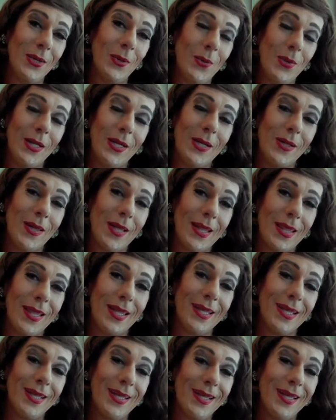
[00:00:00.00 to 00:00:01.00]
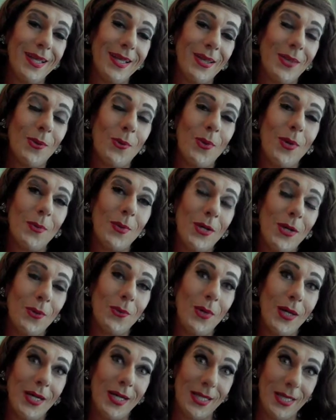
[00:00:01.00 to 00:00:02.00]
We know that the women are
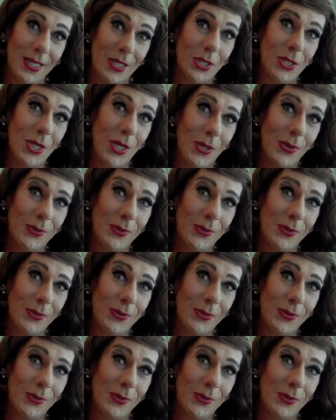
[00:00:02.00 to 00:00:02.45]
running the show.